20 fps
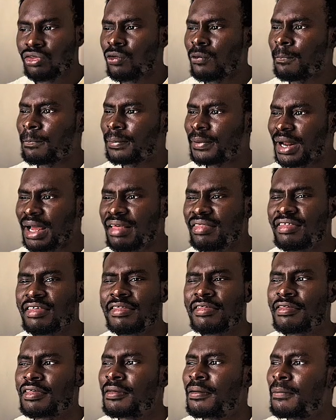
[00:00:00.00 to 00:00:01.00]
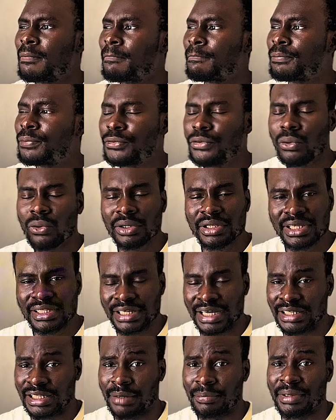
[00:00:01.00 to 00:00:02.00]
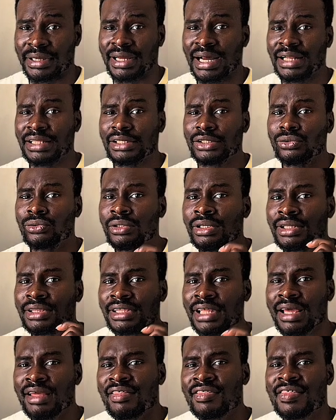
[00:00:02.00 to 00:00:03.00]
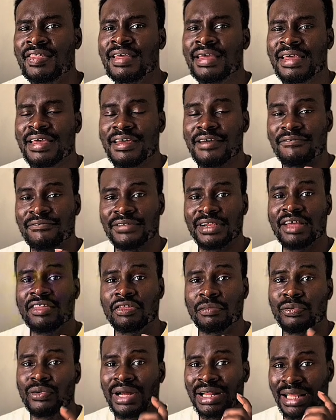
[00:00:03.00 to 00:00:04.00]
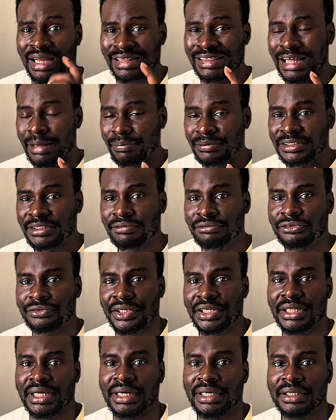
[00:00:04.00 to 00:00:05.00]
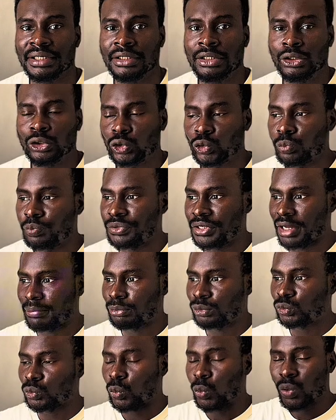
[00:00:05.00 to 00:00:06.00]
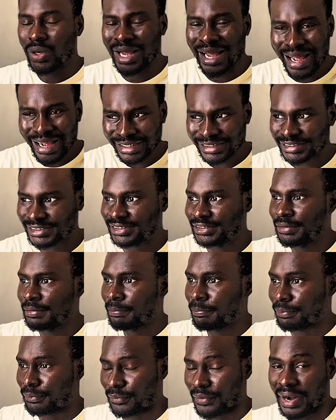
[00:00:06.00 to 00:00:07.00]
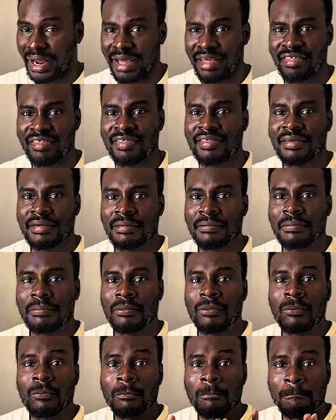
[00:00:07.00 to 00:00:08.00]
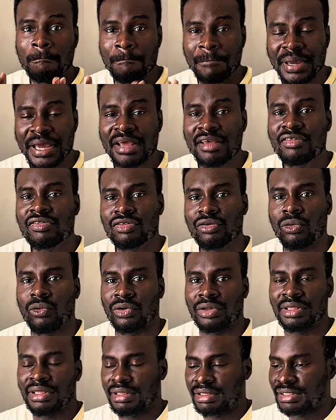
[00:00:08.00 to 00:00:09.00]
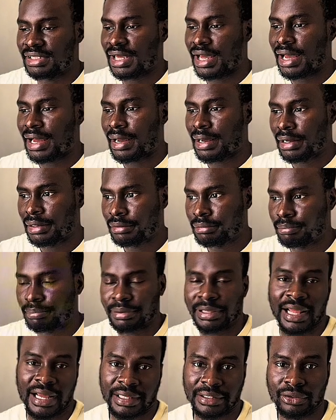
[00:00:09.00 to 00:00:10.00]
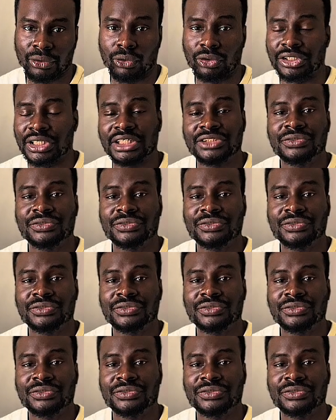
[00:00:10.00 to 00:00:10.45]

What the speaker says: So price is purely dynamic and it only takes a flexible and adaptive trader to be able to catch price based on their plan or their